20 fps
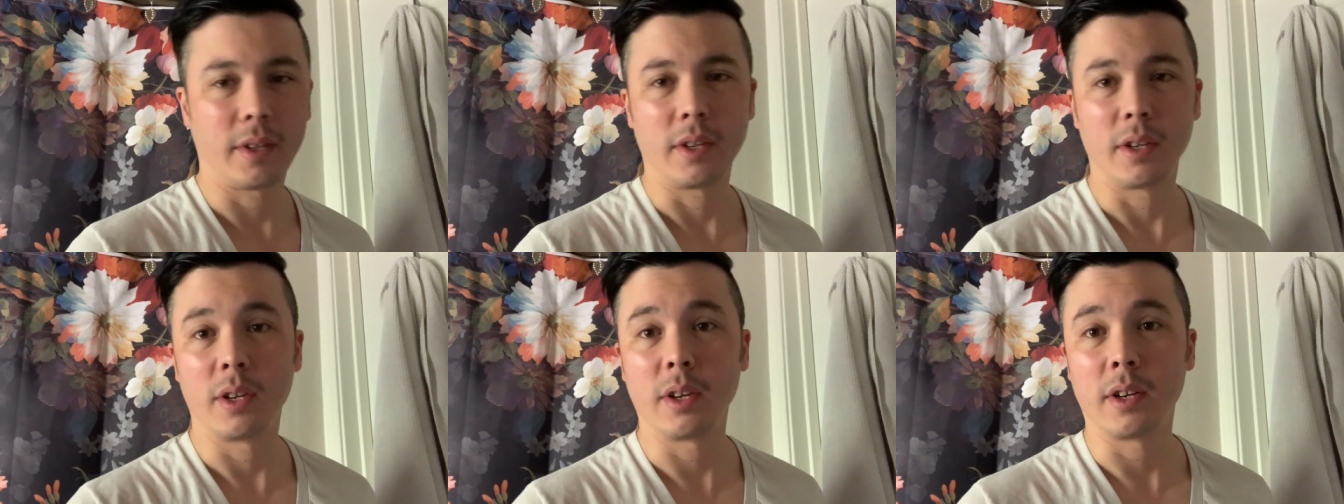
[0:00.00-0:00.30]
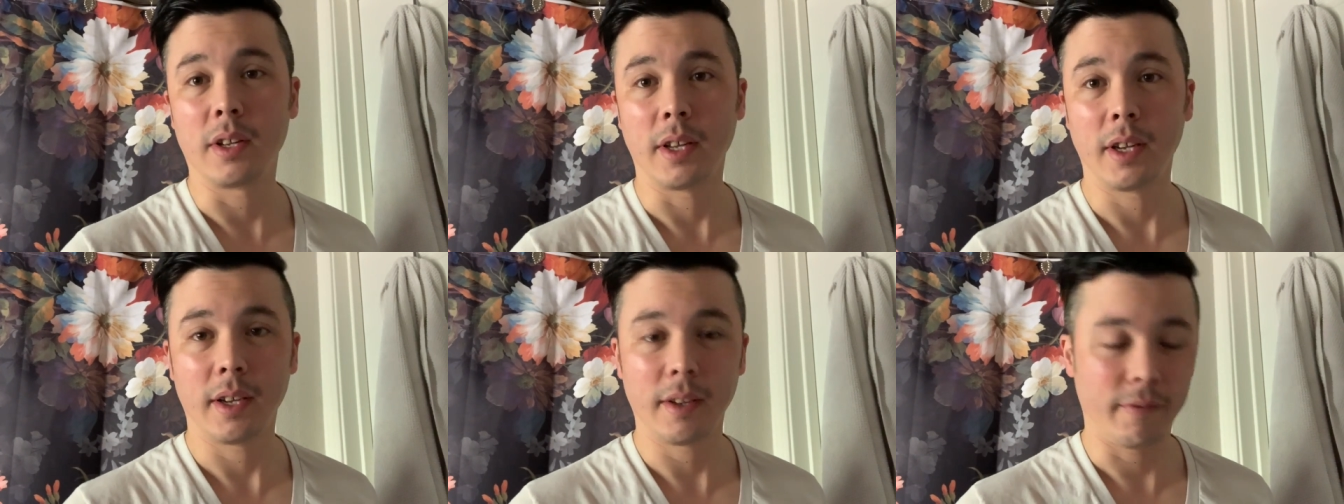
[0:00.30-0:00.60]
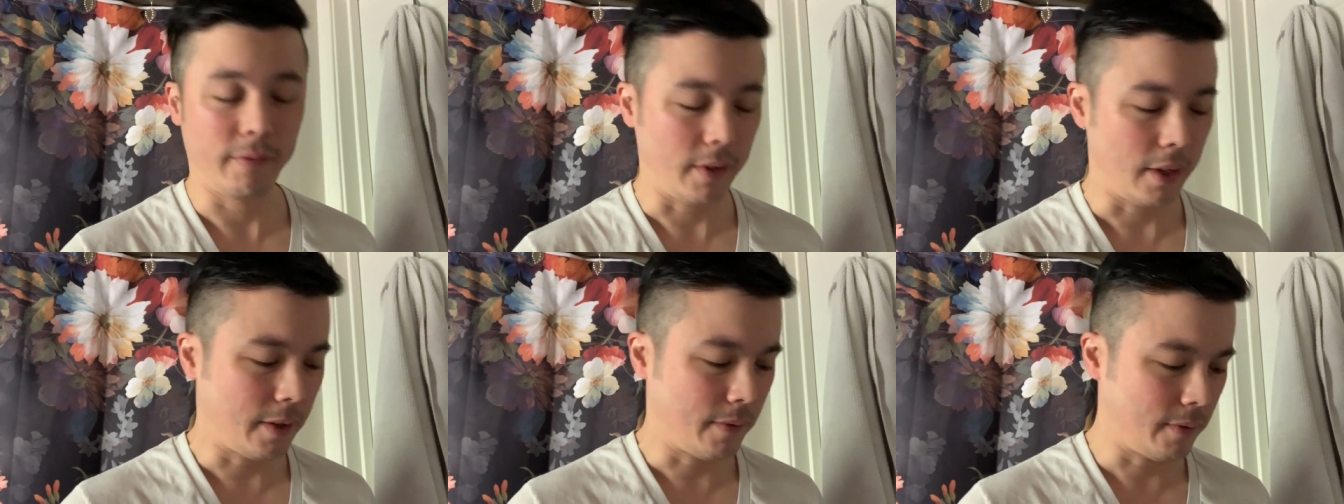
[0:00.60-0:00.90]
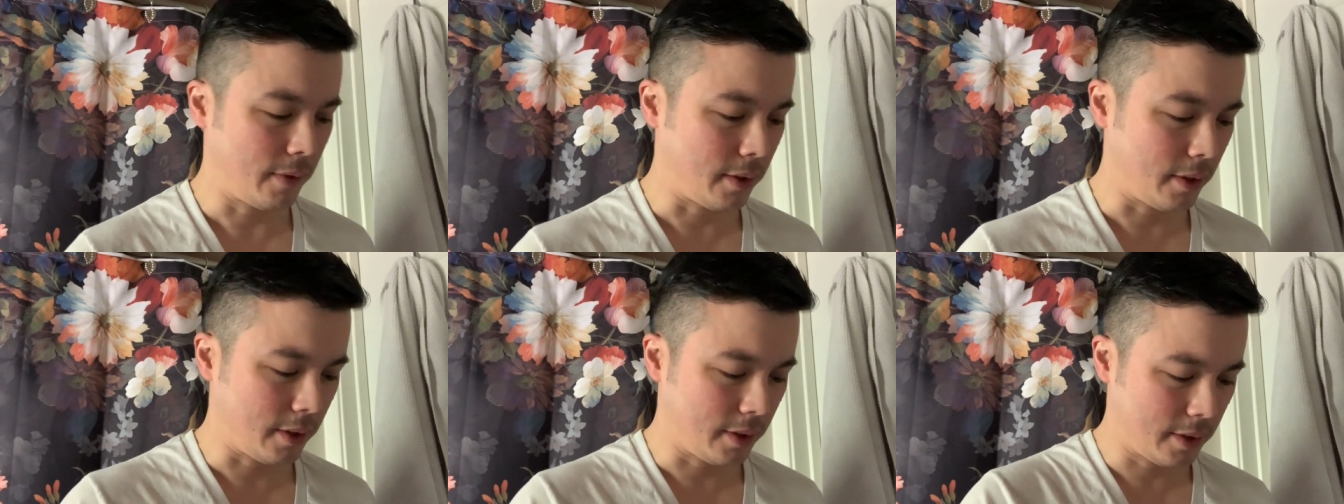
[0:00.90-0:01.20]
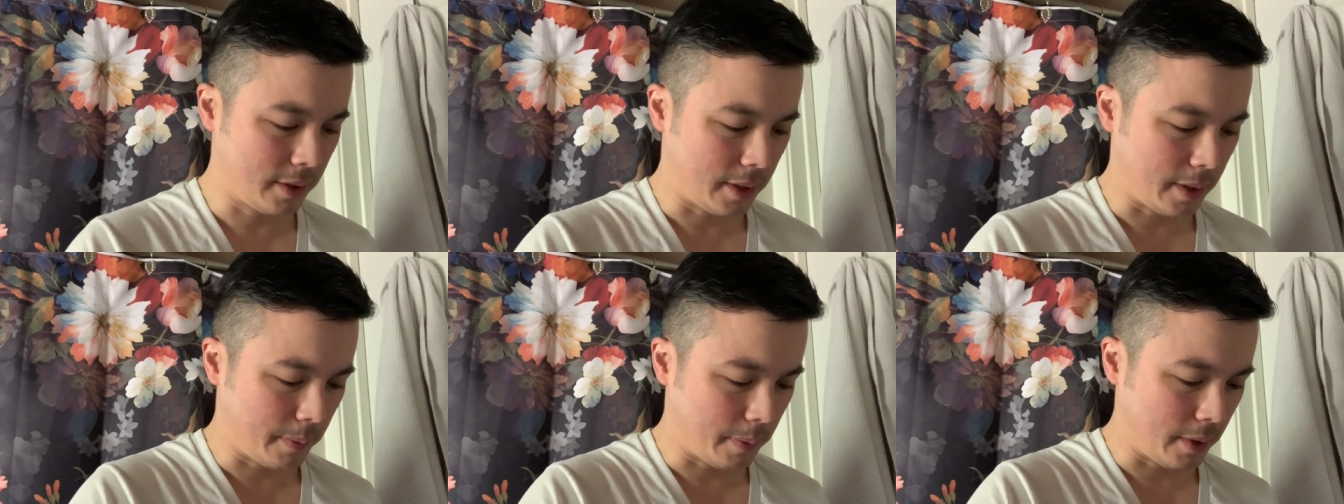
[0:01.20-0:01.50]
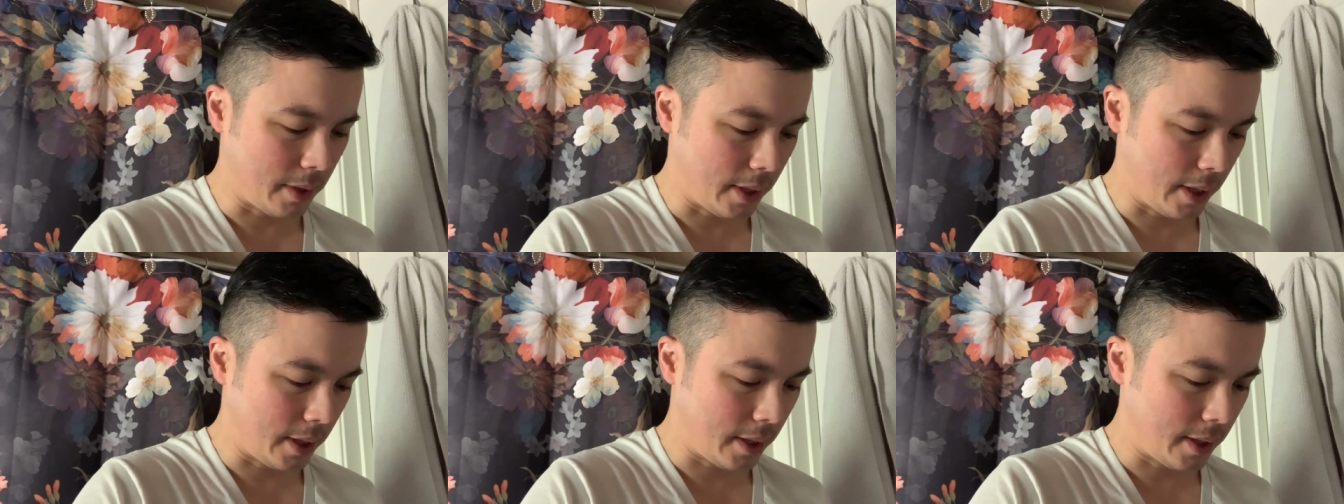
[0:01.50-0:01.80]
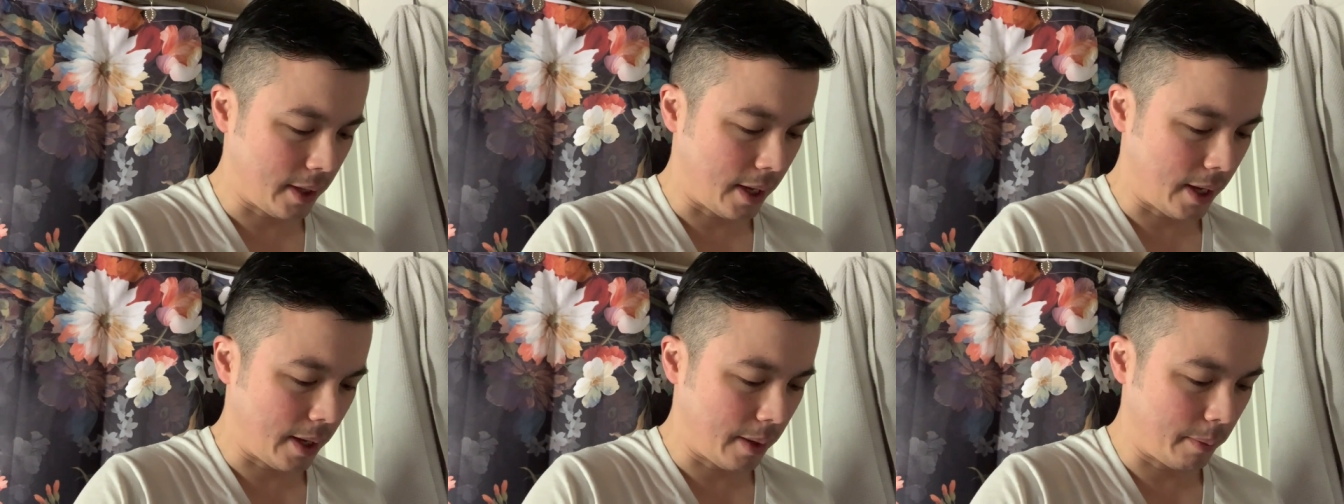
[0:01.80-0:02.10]
Guerlain vetiver, something like
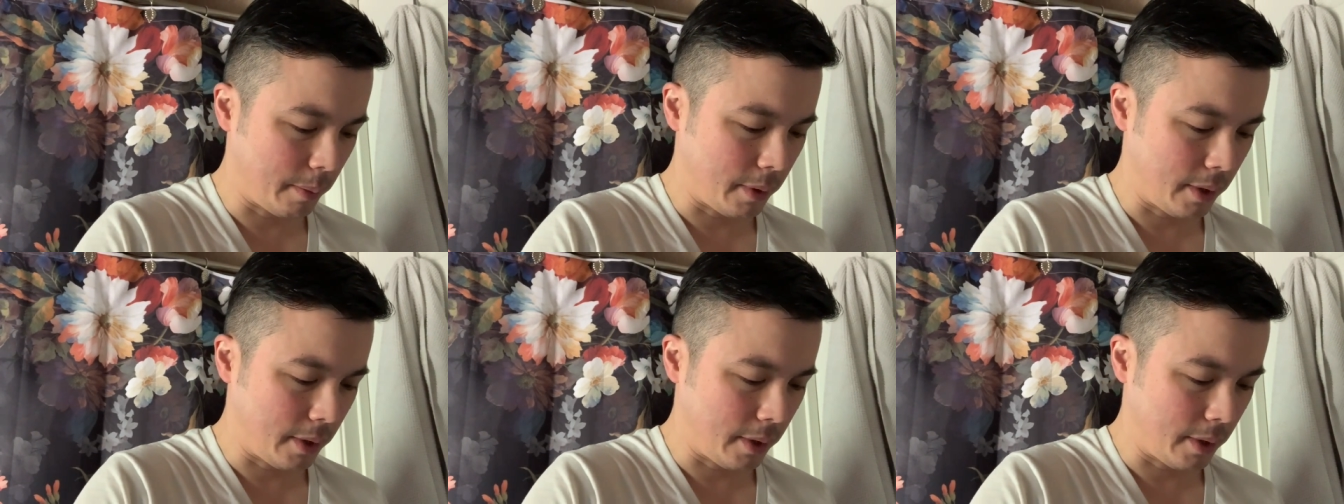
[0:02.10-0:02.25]
that,